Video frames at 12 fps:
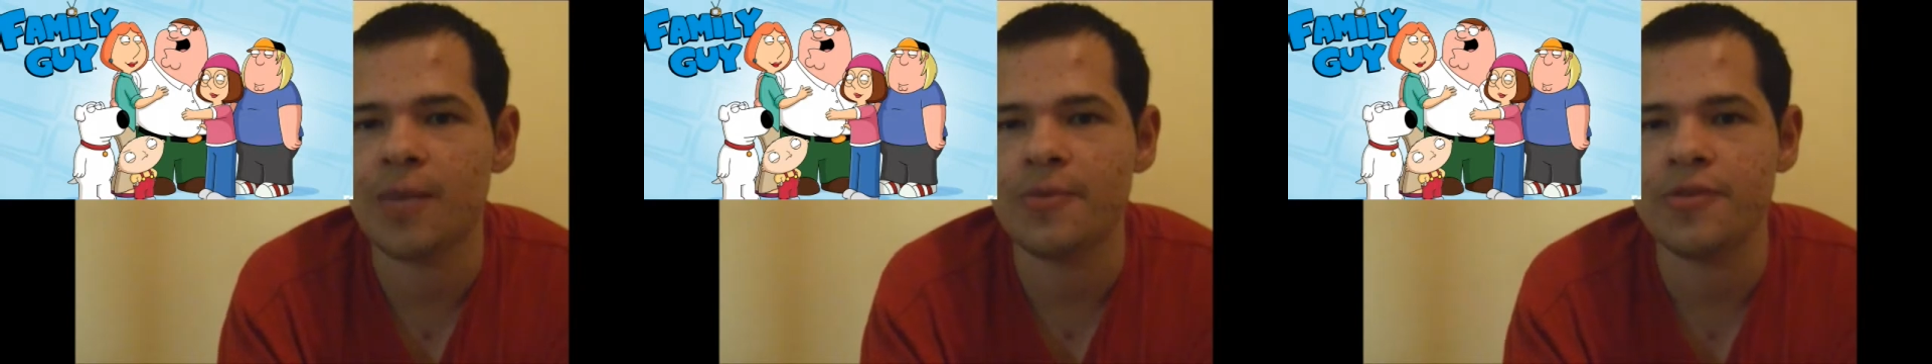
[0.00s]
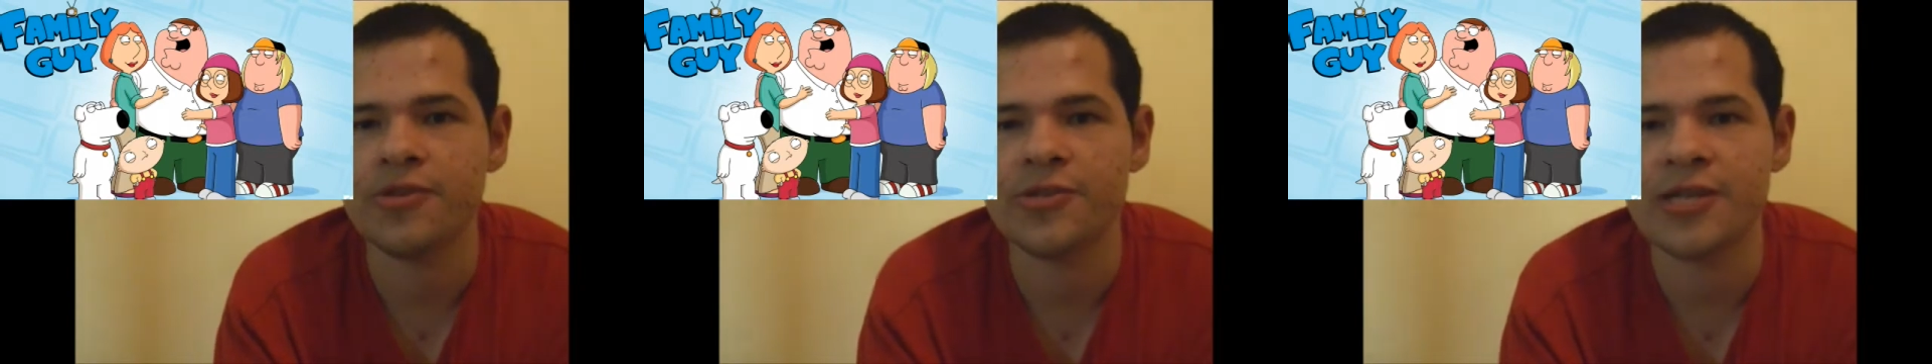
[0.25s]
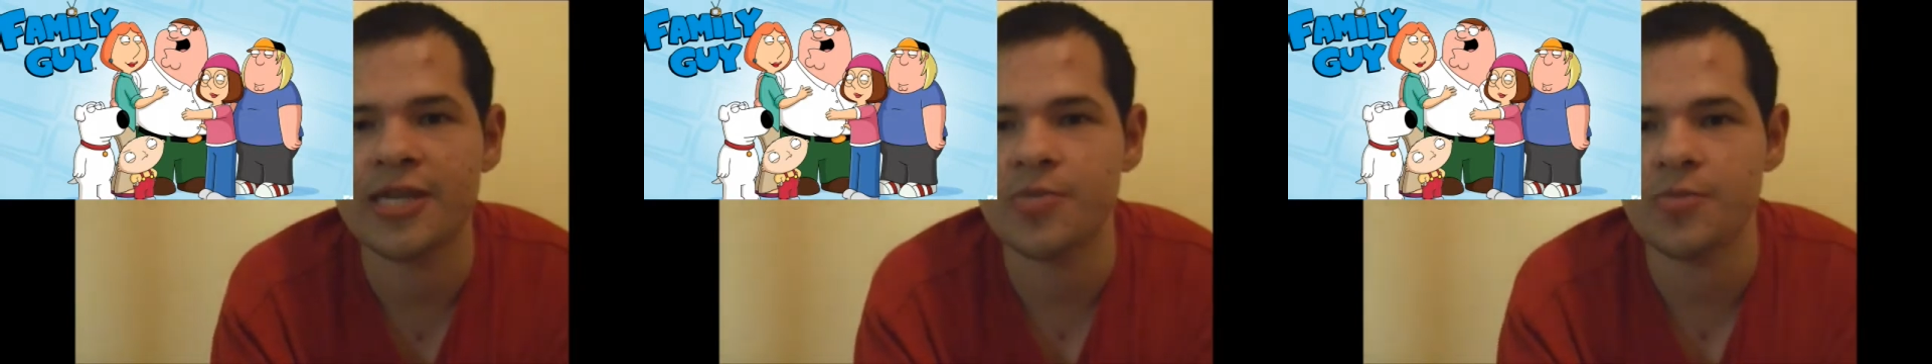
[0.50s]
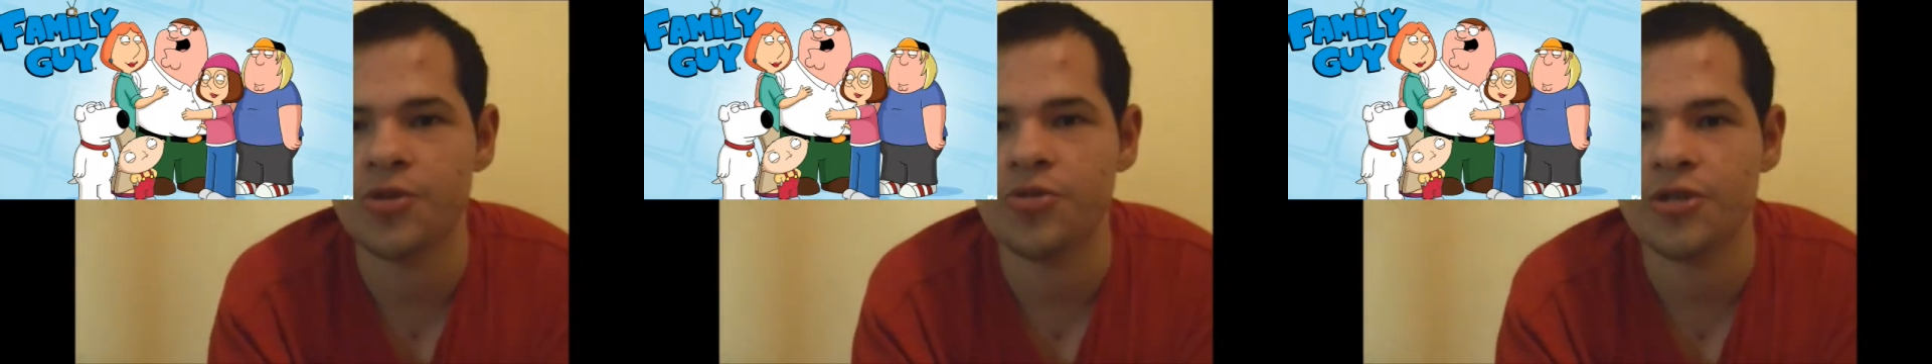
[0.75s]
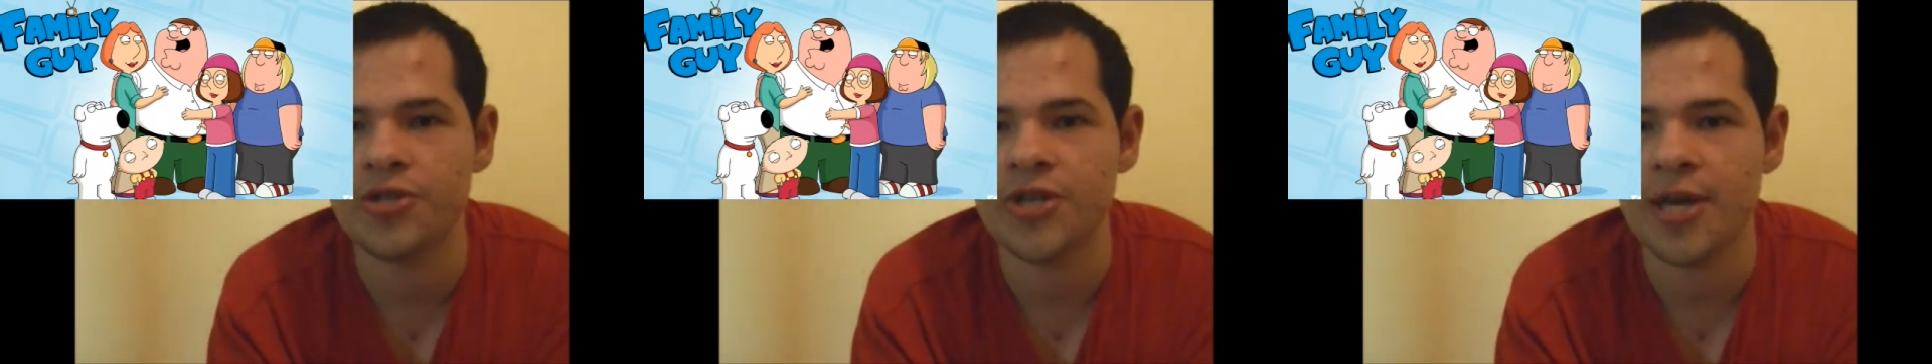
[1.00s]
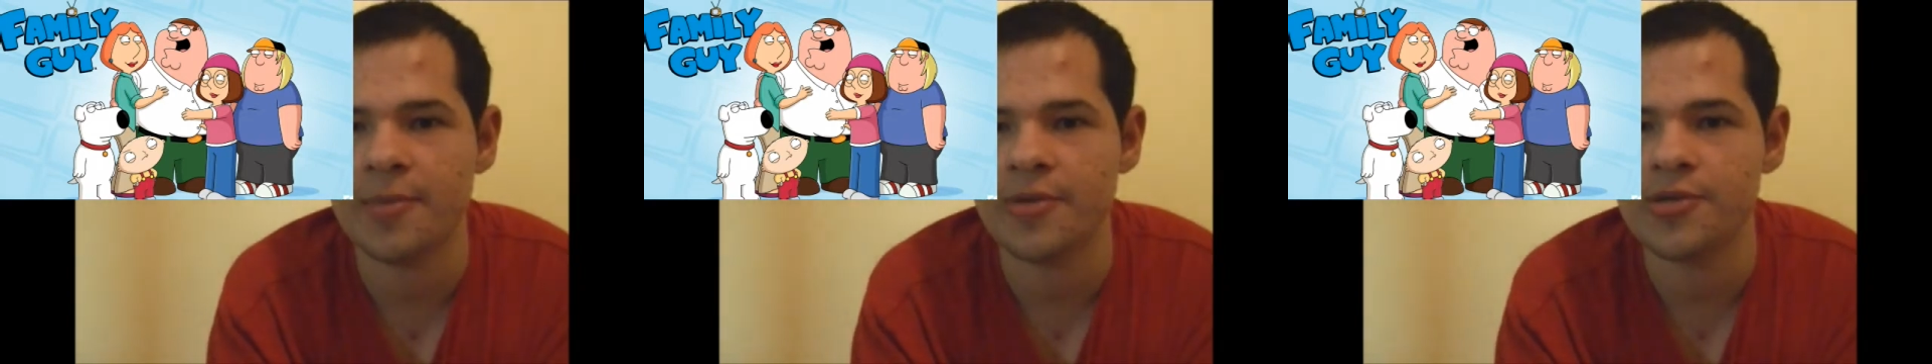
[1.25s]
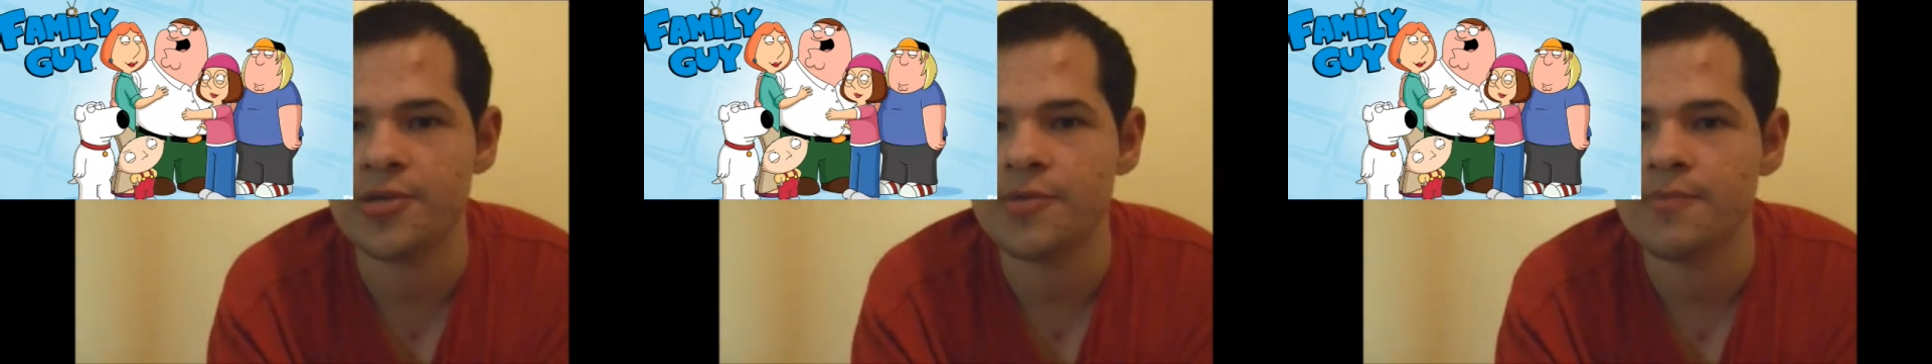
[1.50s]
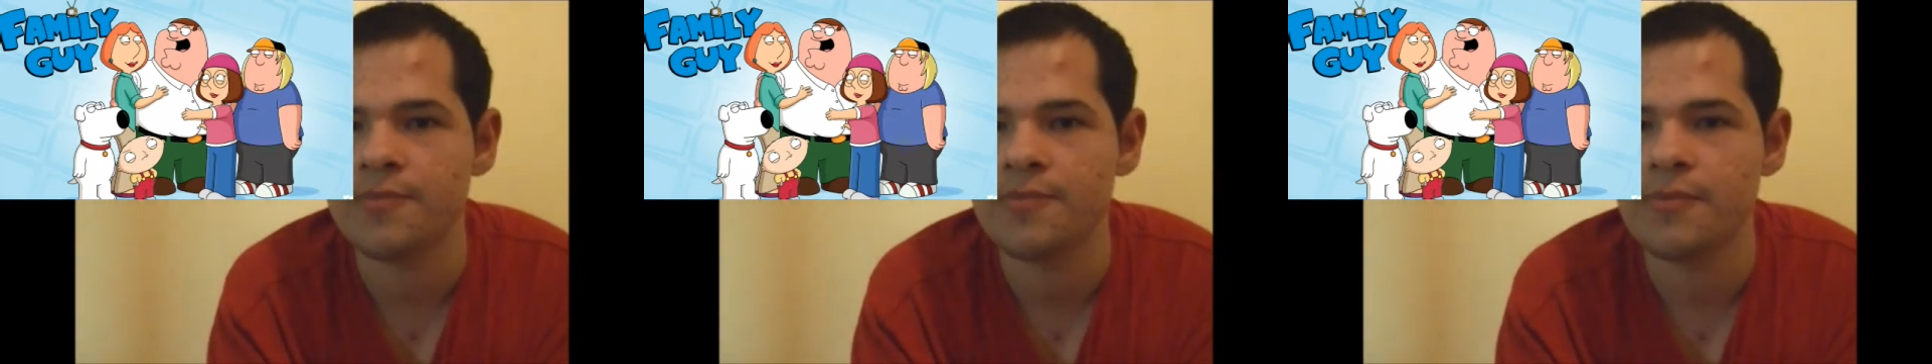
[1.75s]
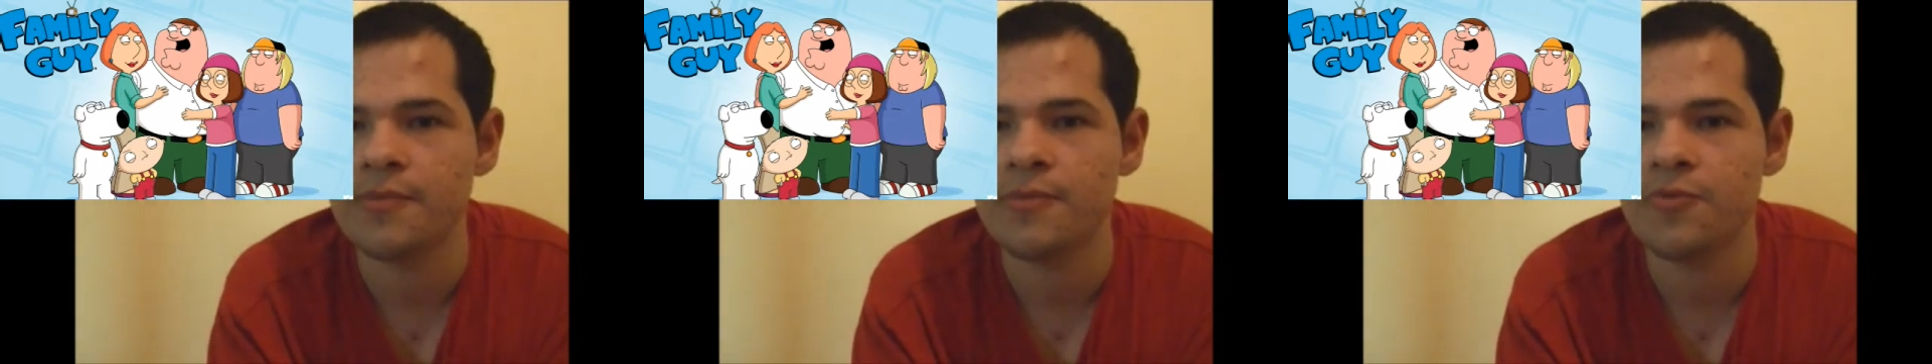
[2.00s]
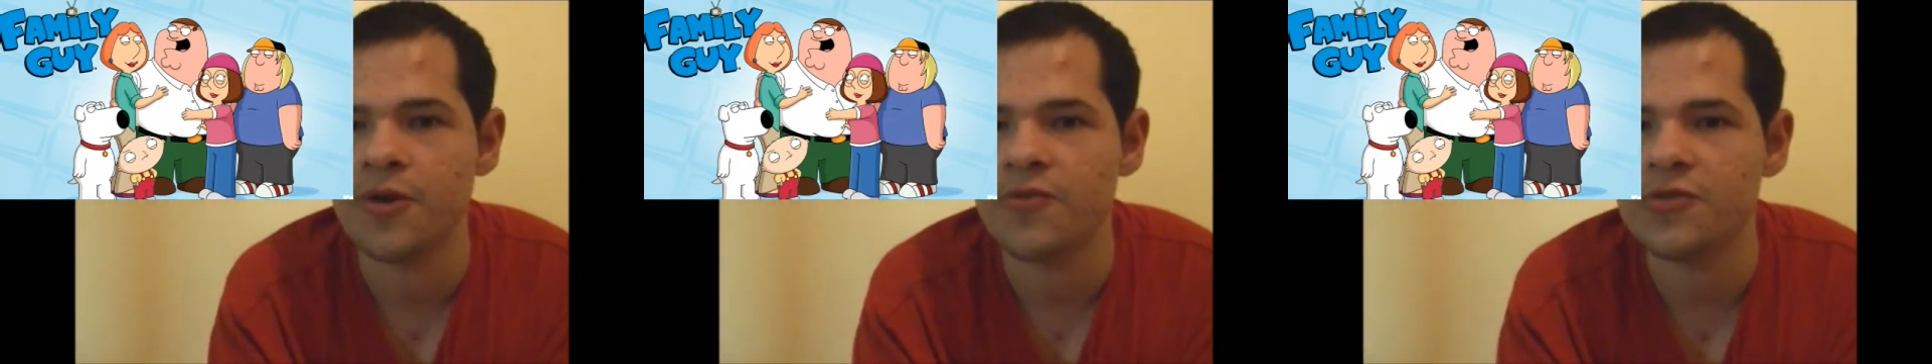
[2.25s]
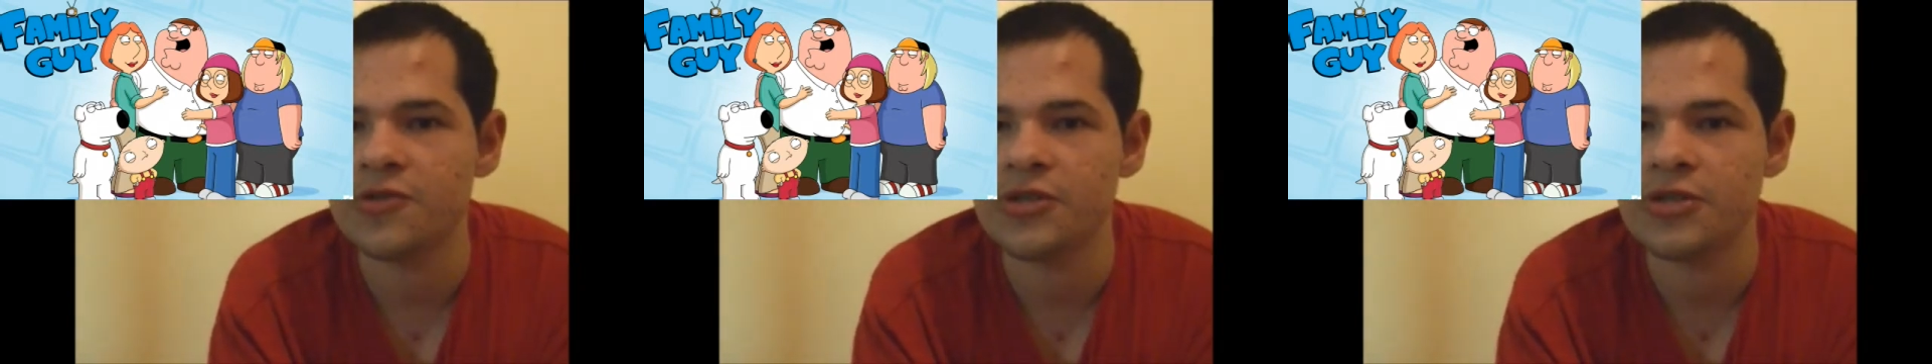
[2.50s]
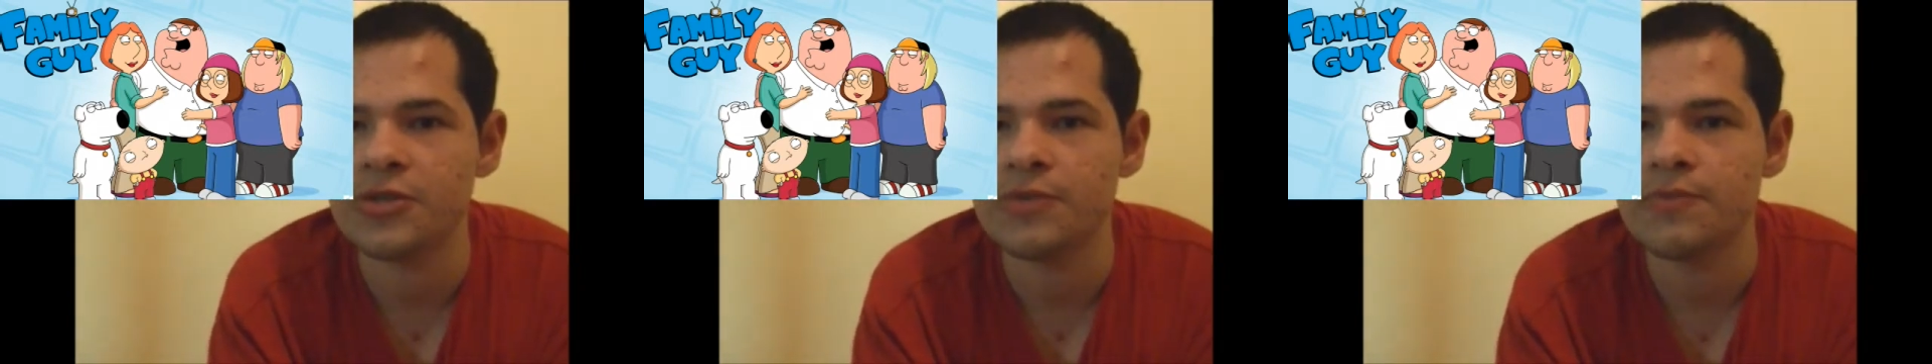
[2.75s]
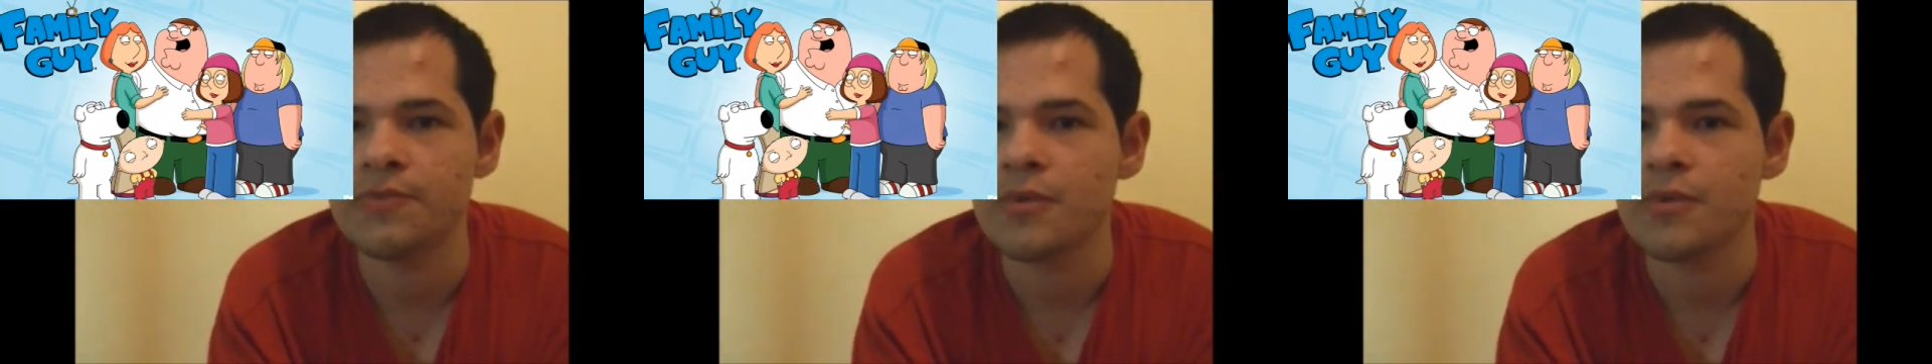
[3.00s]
with the Sesame Street segments. References.